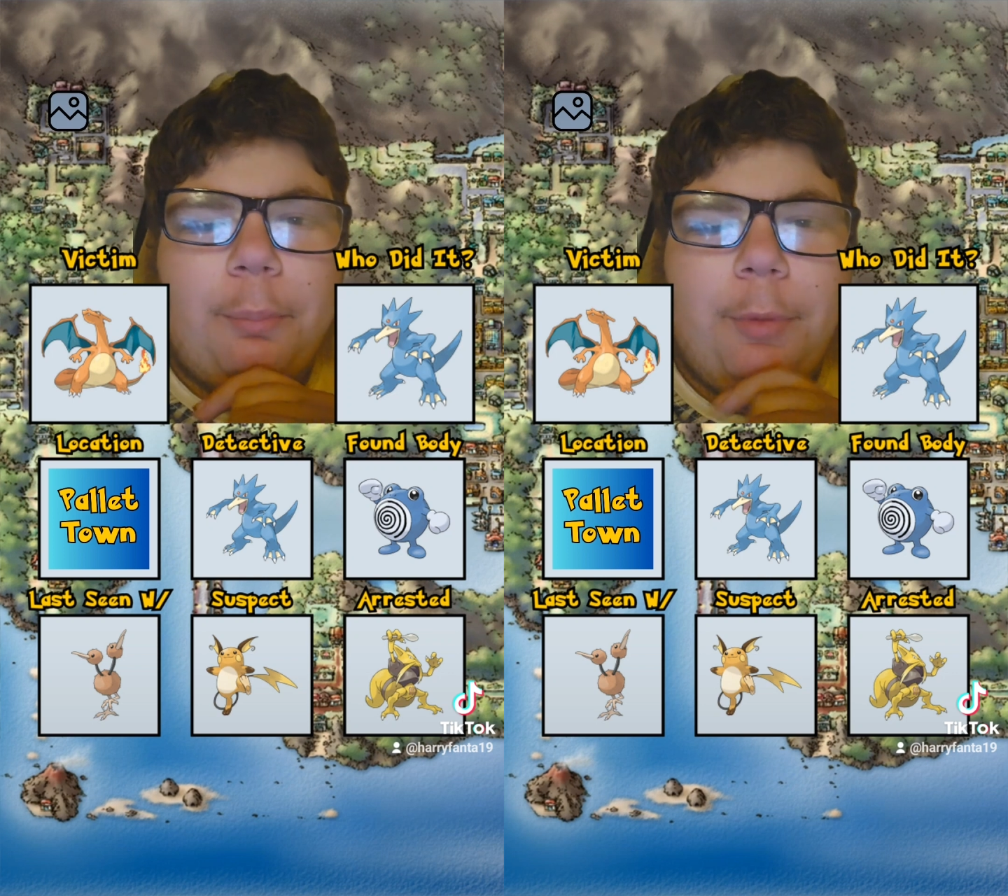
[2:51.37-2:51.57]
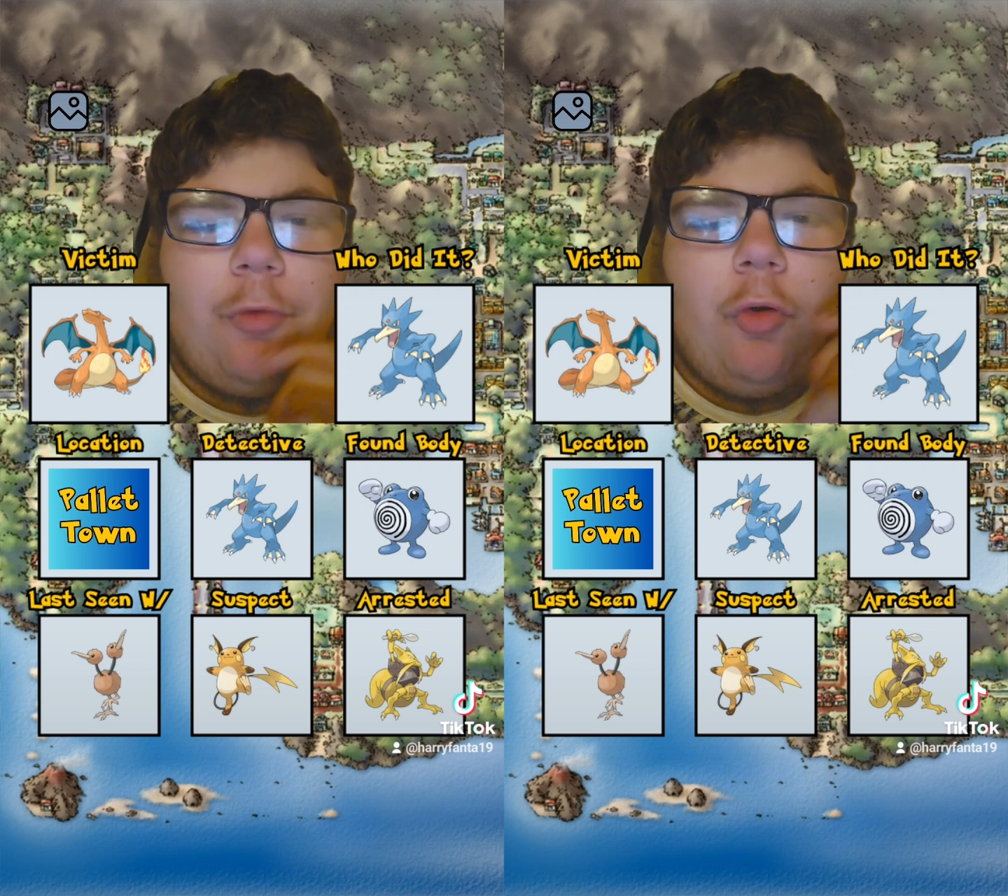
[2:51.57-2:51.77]

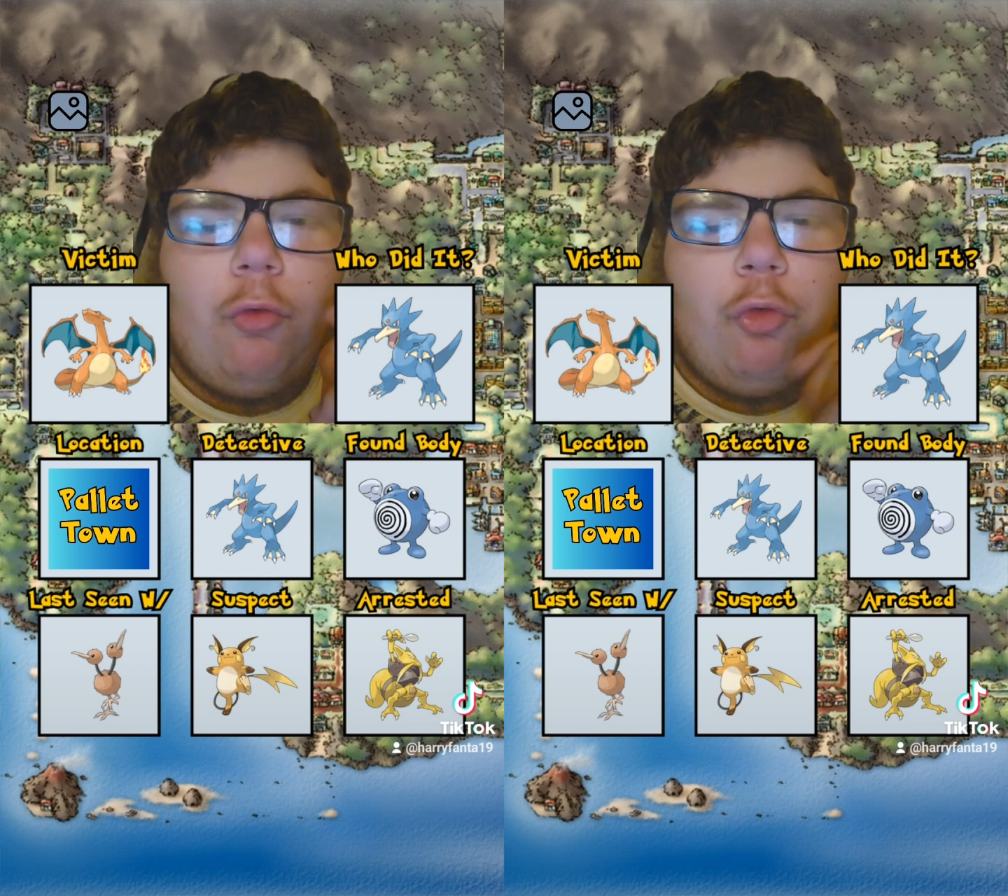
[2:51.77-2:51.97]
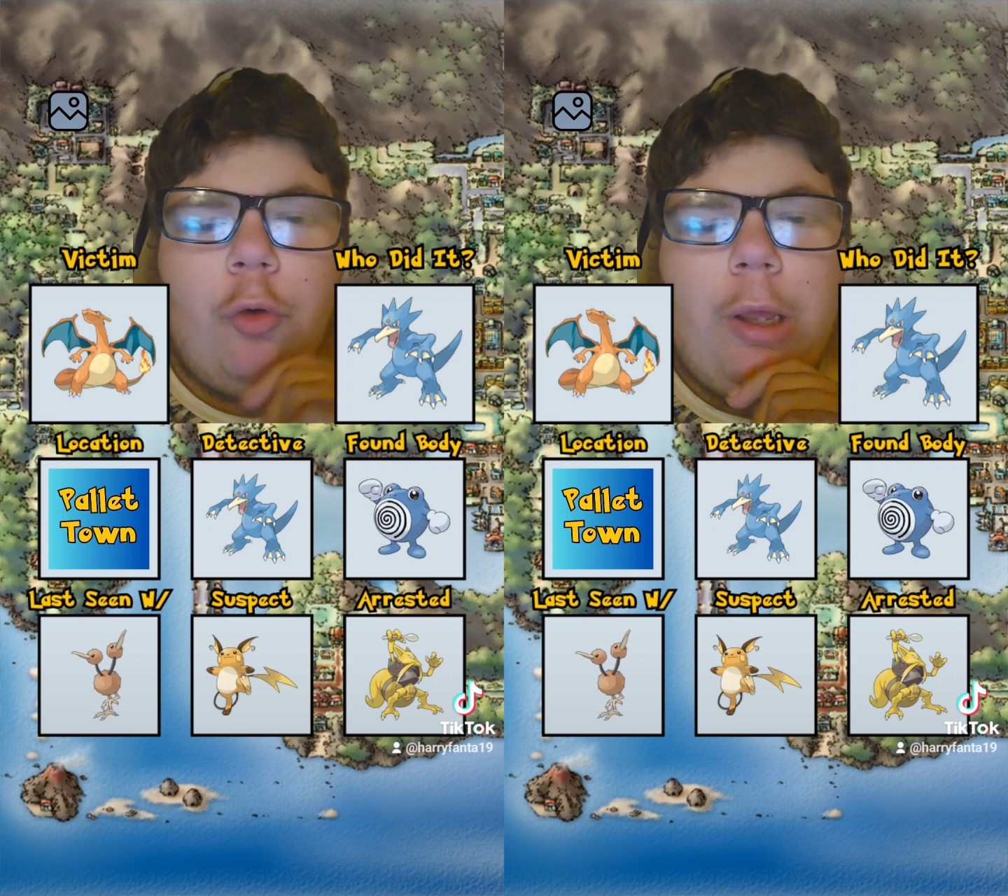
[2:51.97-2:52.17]
up his
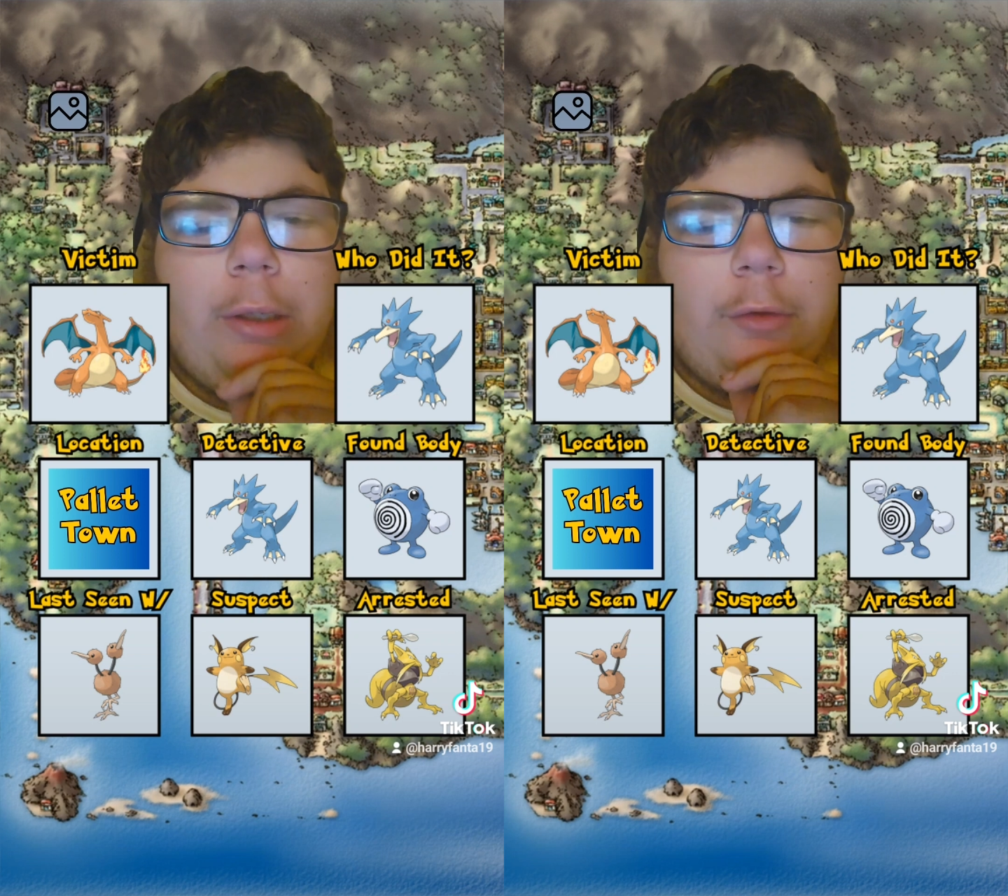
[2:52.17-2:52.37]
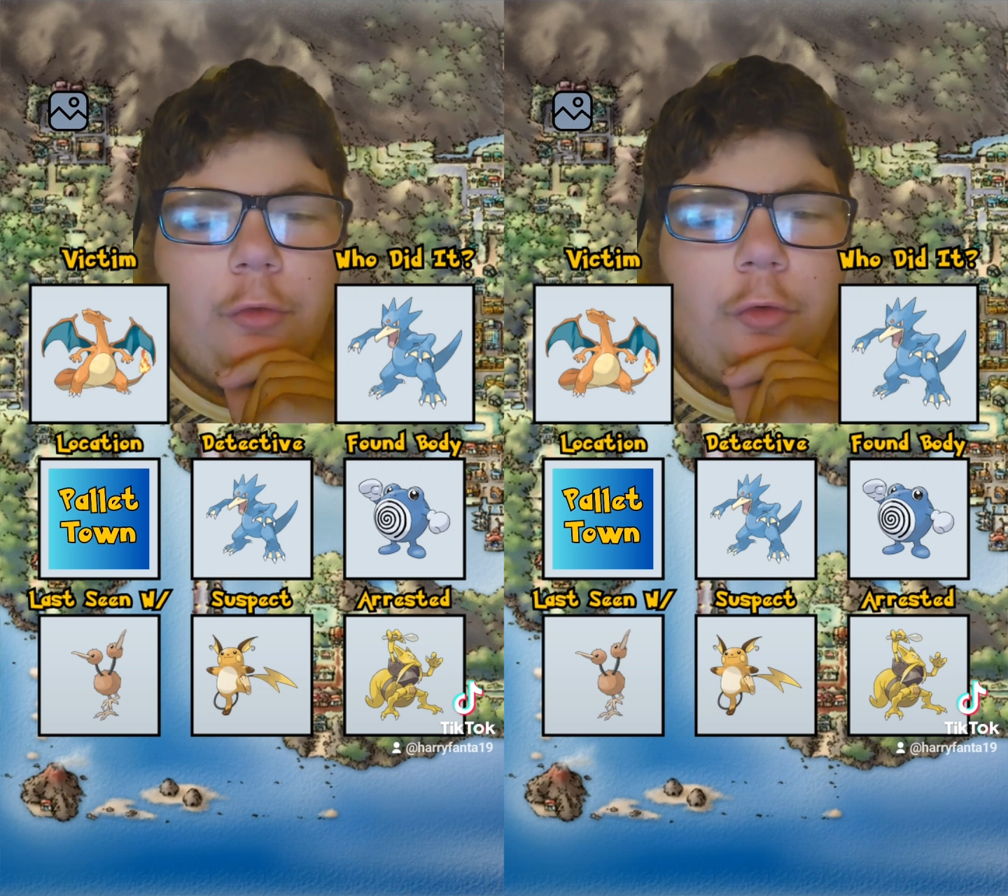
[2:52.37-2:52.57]
own
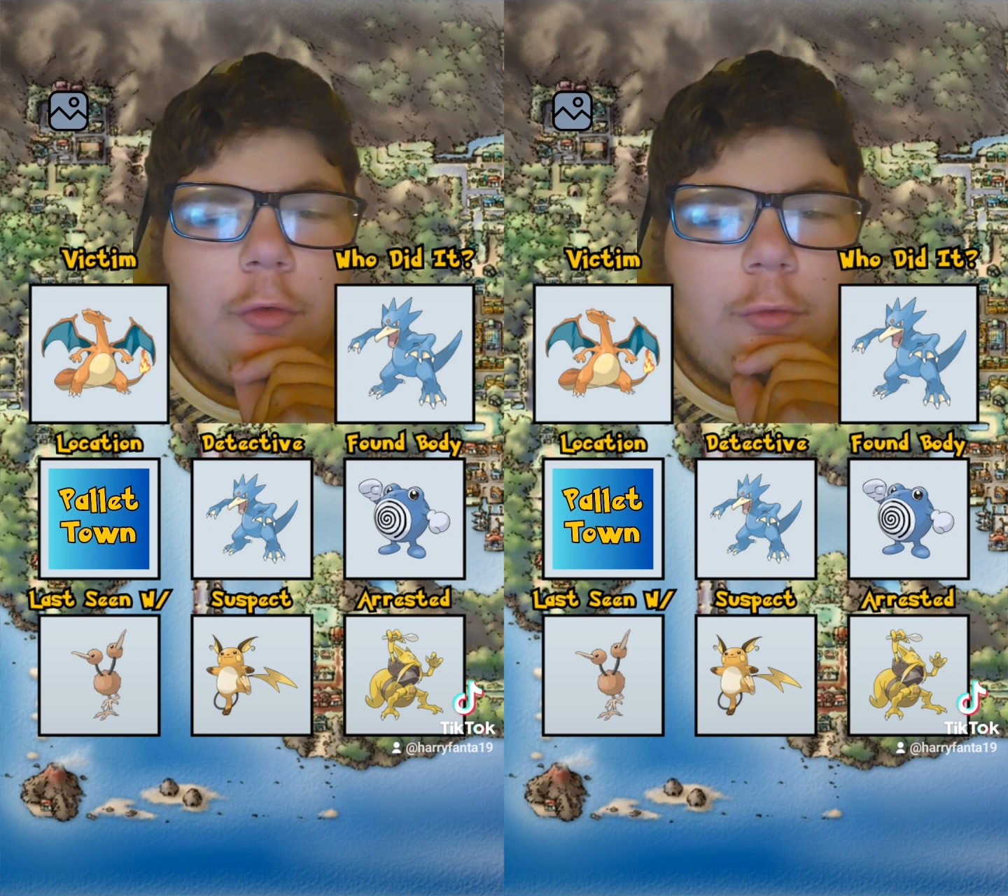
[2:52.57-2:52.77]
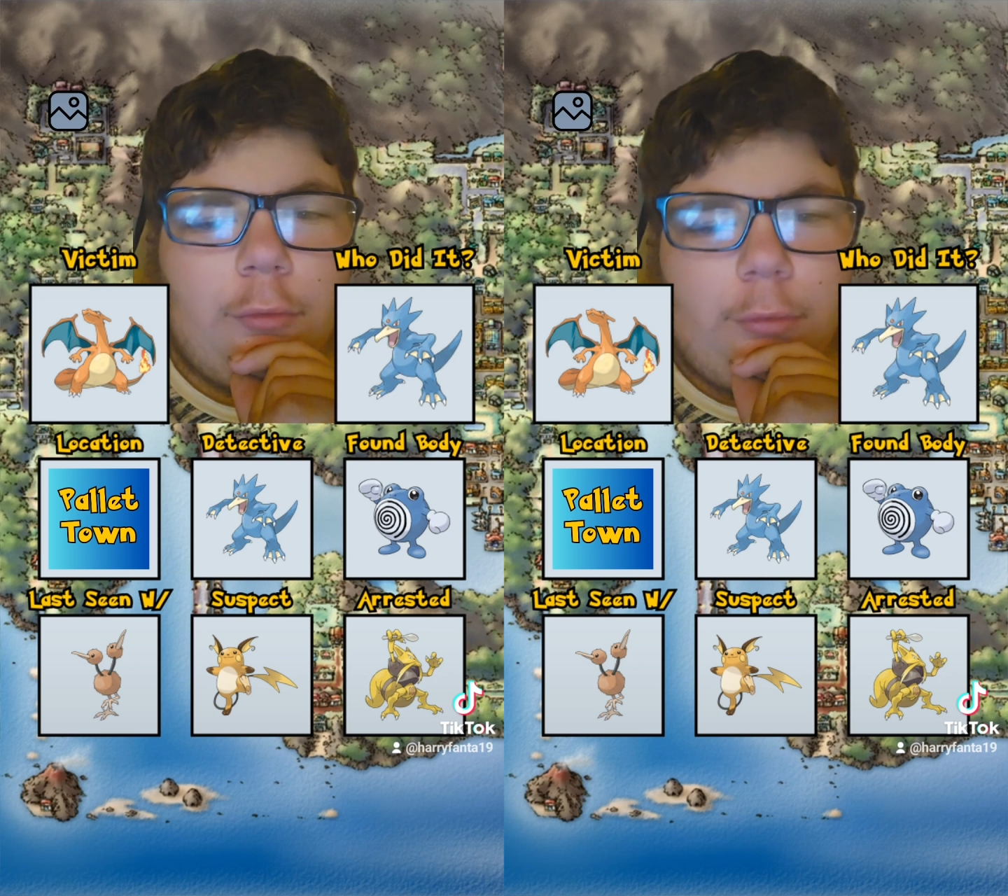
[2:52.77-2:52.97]
tracks.